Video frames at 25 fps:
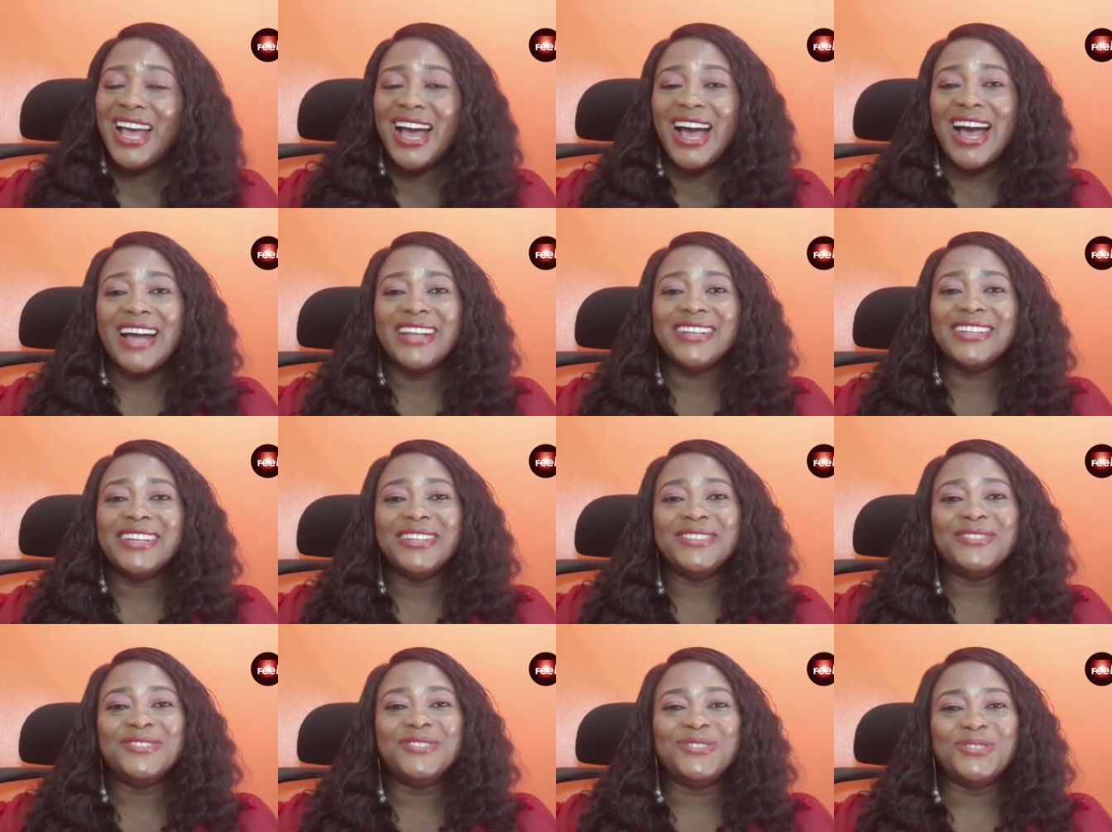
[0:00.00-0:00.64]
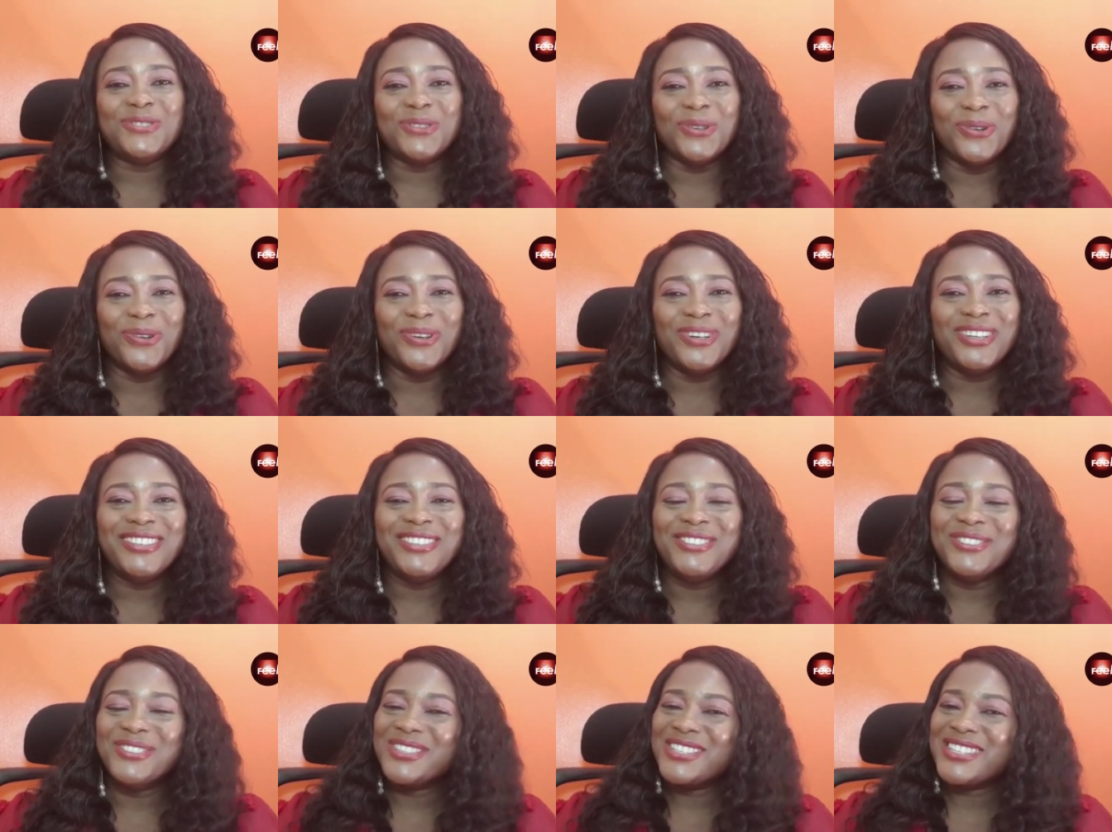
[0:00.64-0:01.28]
and enjoy
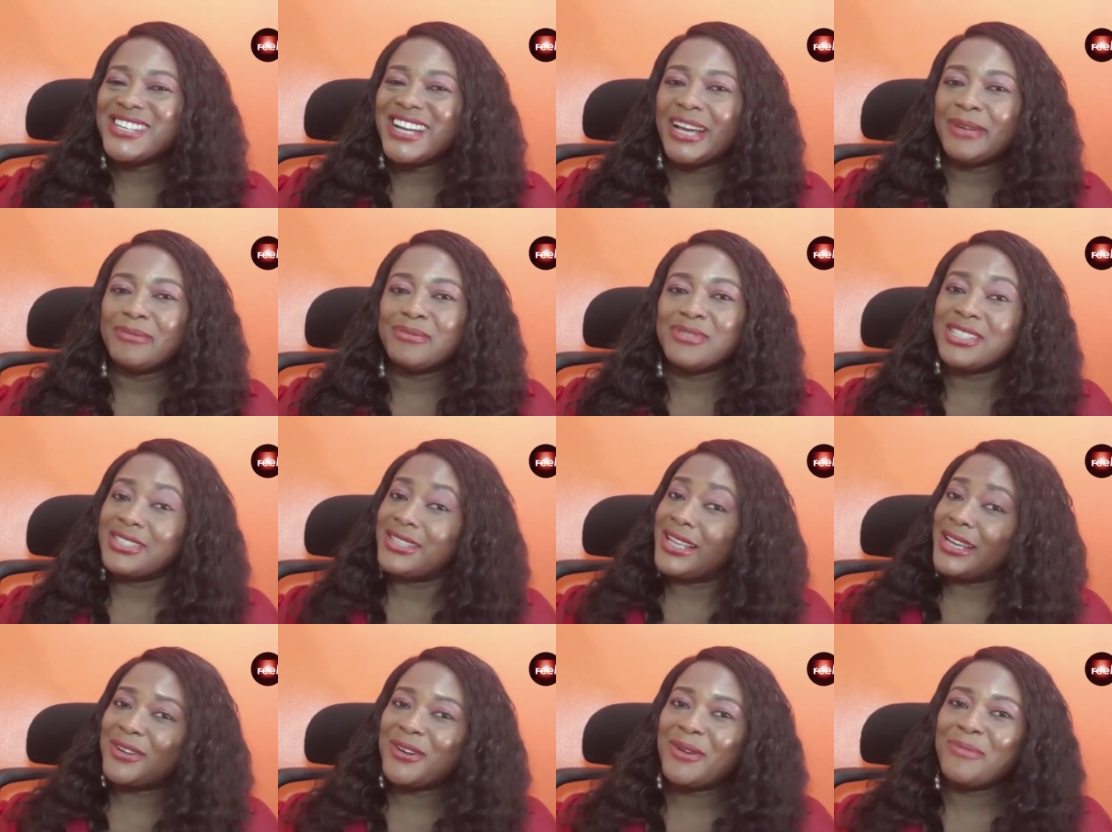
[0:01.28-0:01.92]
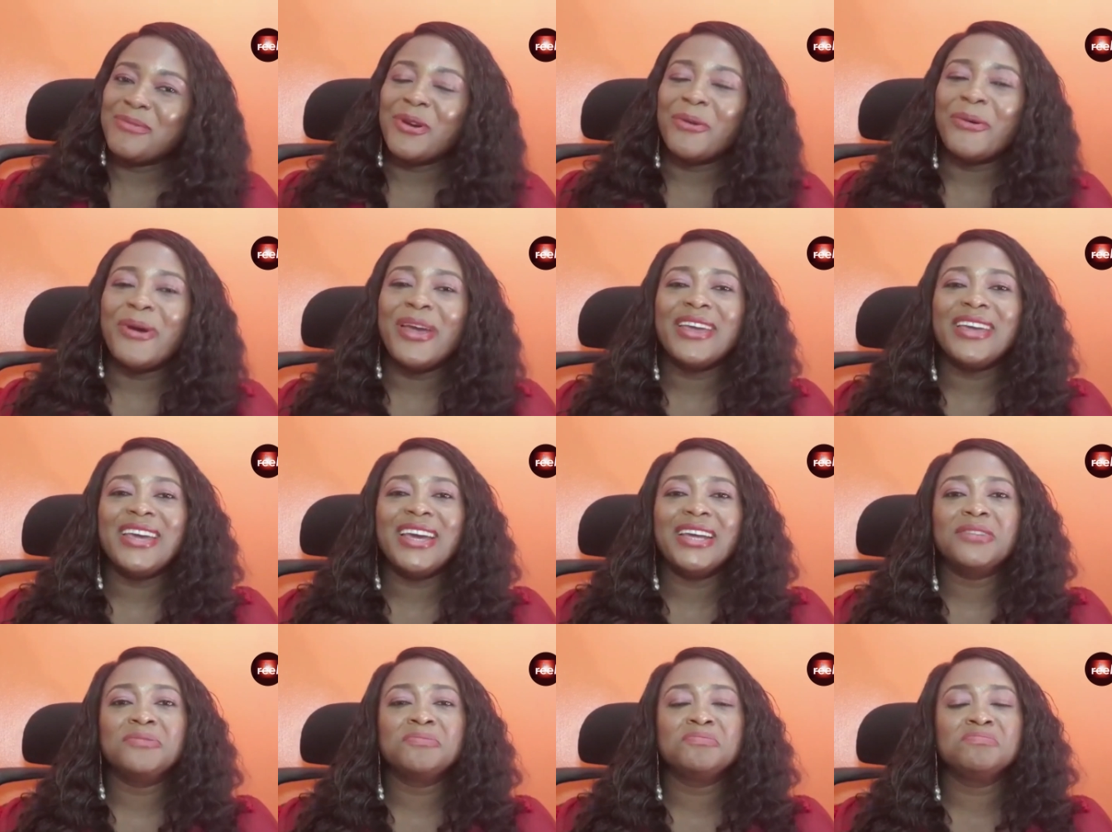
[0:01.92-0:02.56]
your time till I come your way
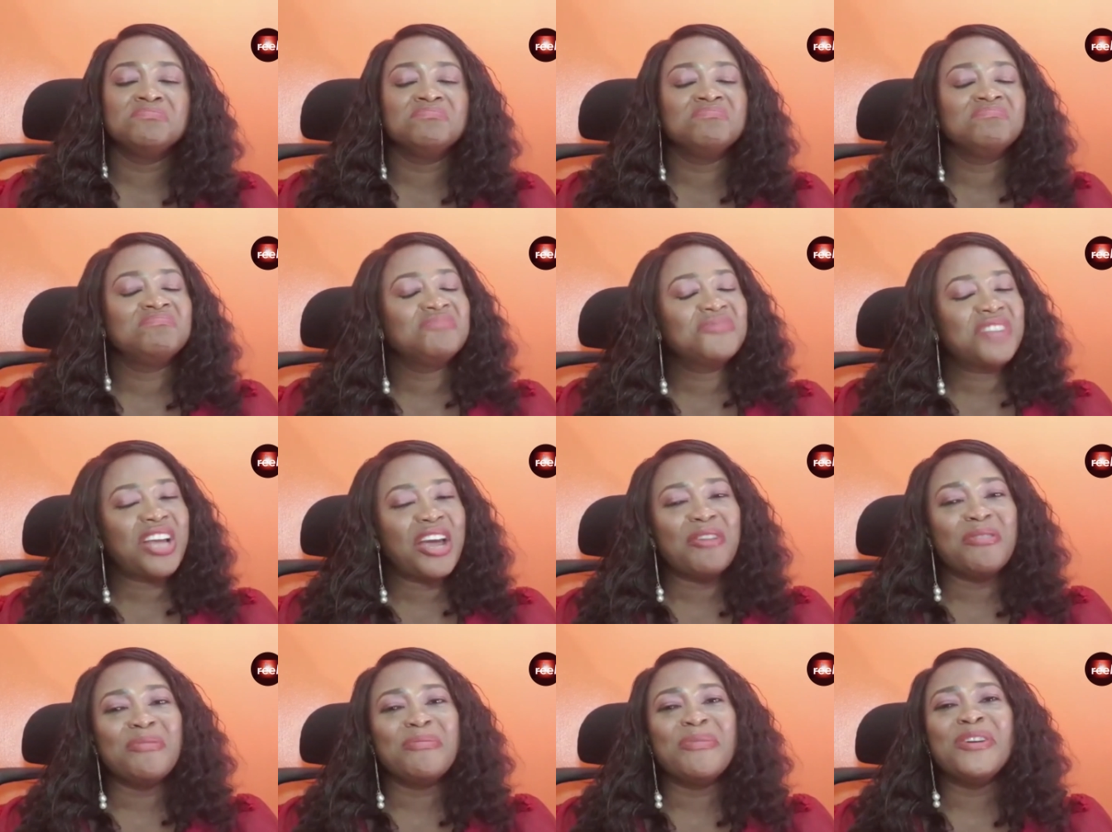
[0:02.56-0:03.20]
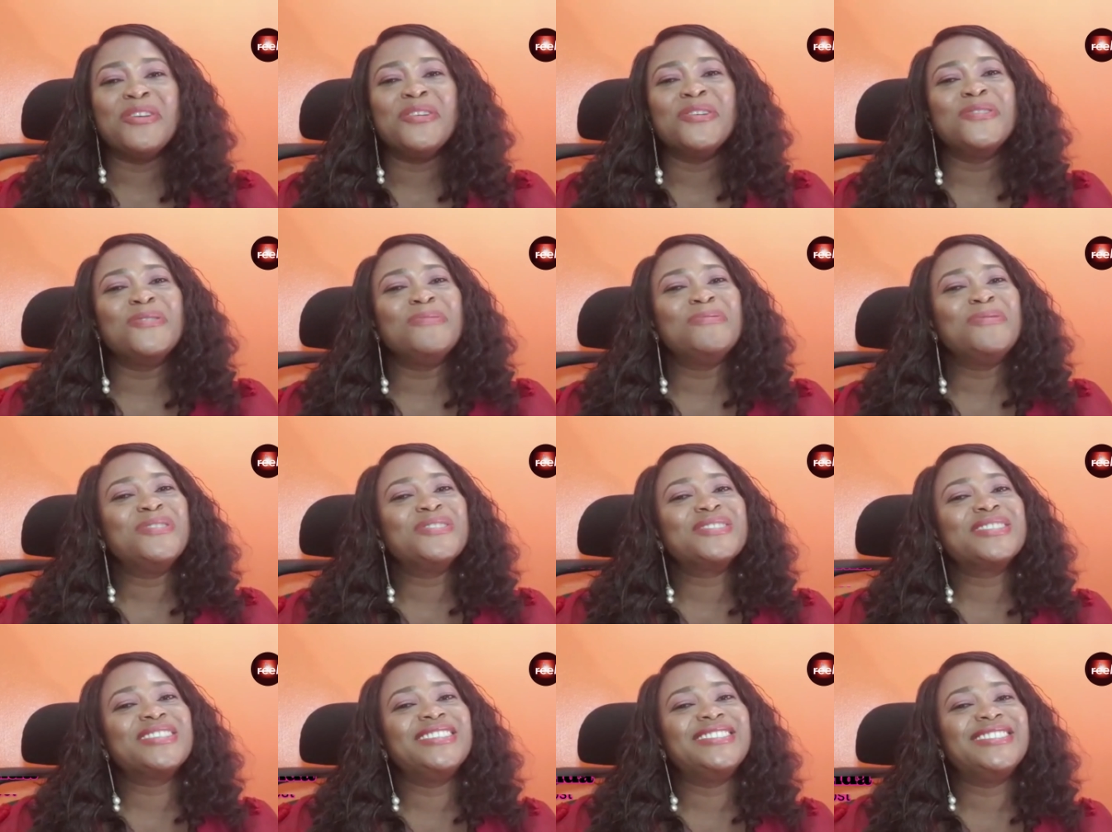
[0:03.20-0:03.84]
again. I remain your number
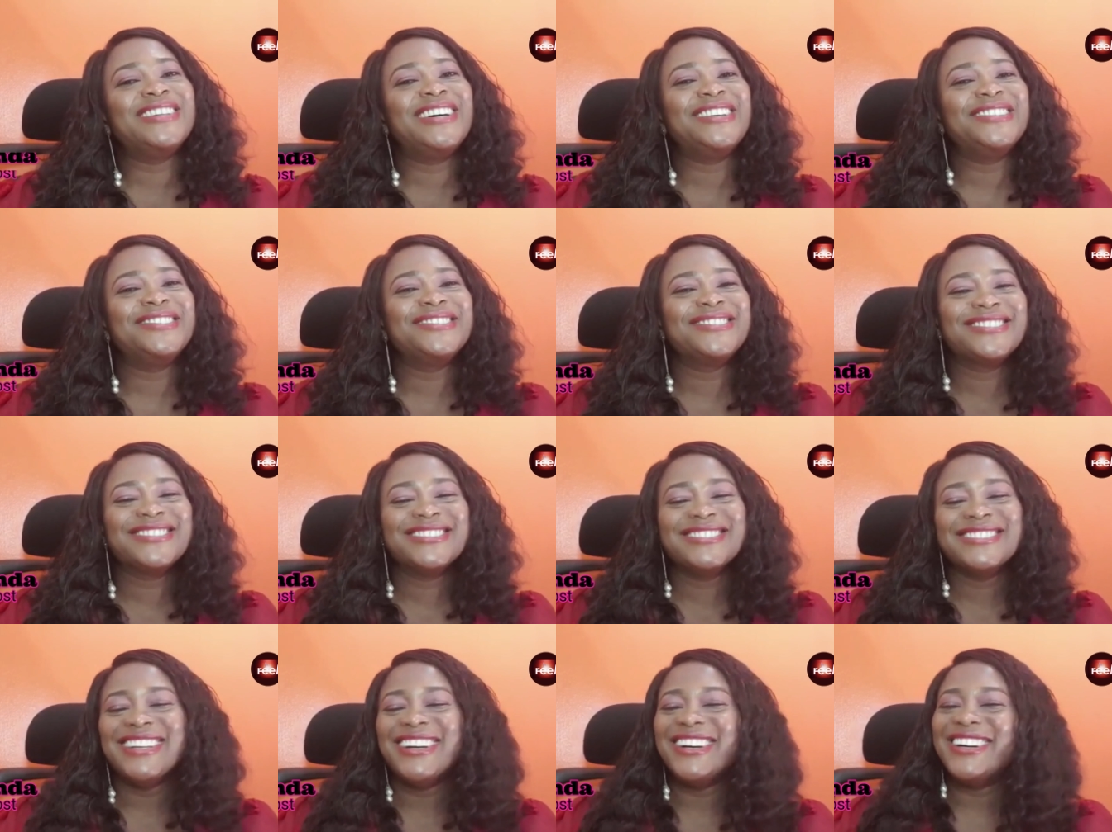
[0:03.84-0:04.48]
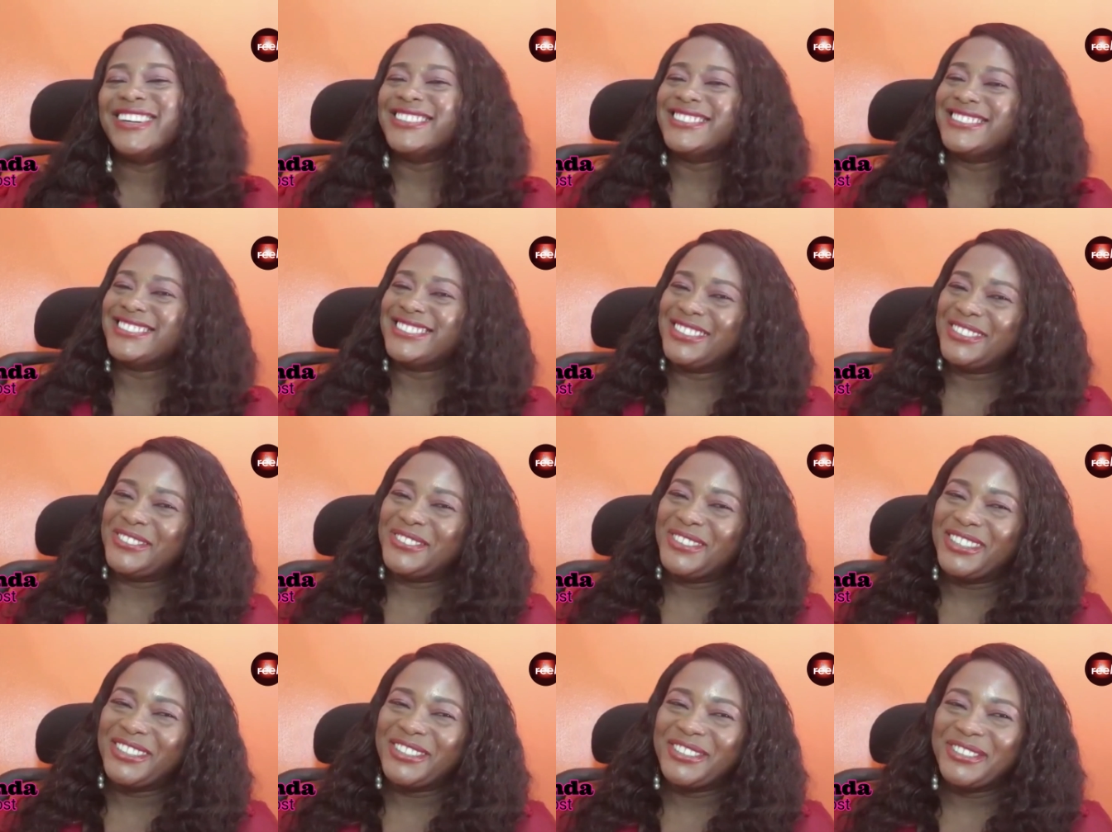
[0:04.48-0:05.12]
one that on the
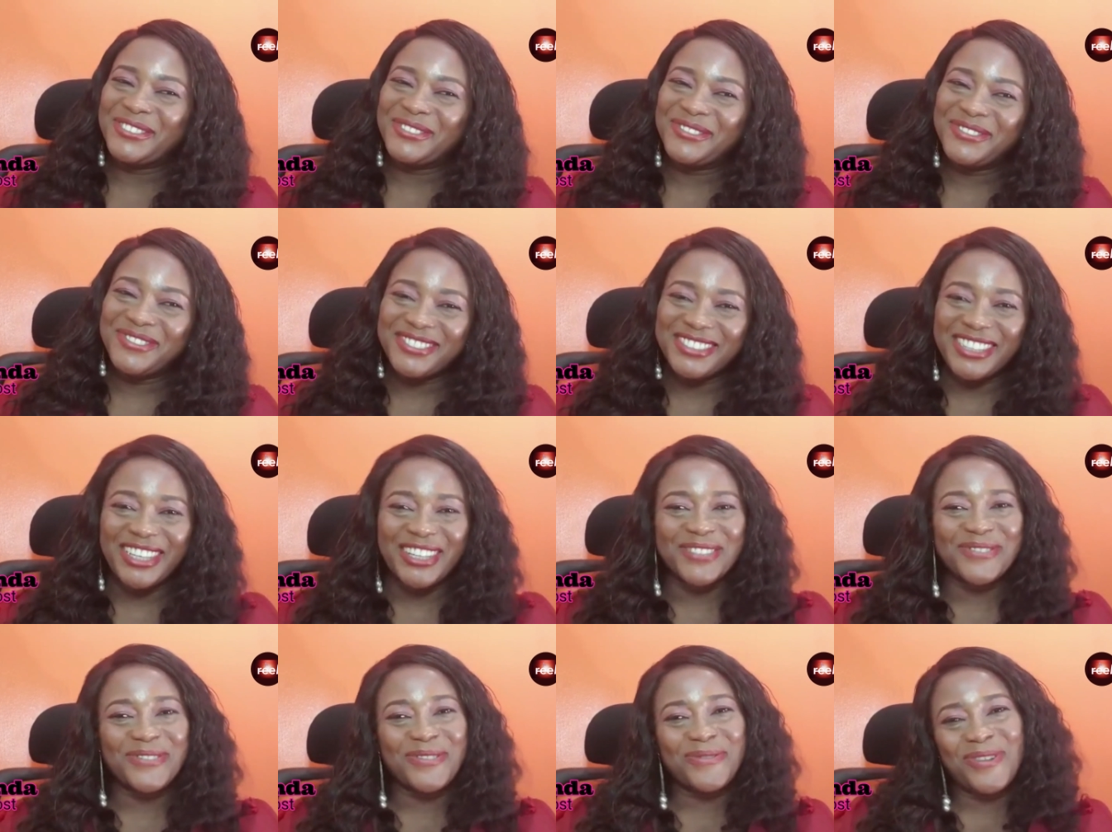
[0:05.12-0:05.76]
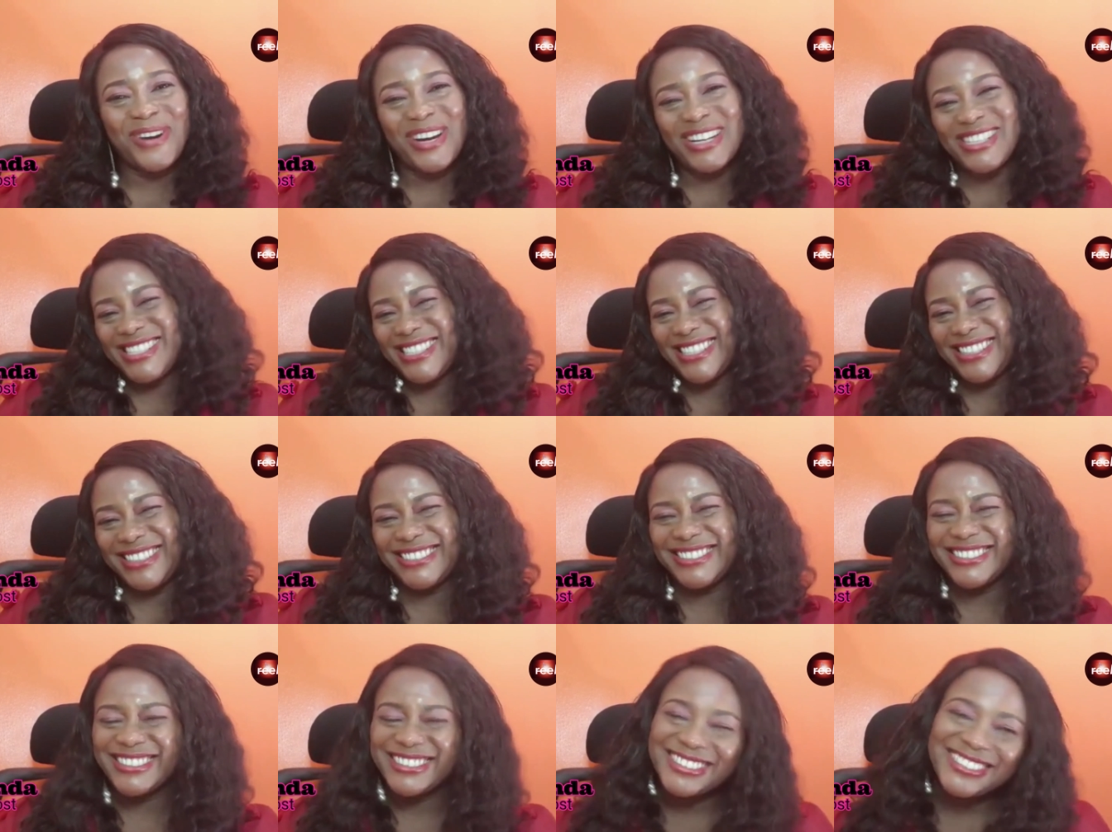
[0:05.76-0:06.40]
reel. Thanks for
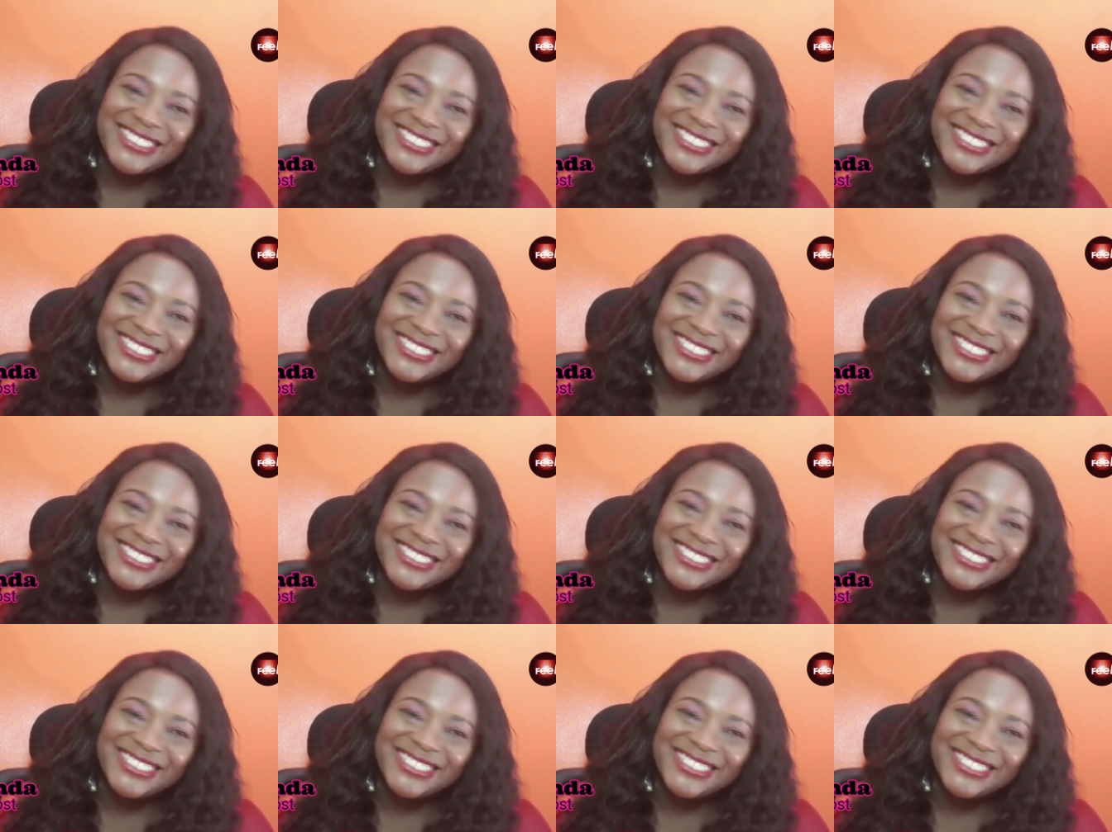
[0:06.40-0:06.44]
watching.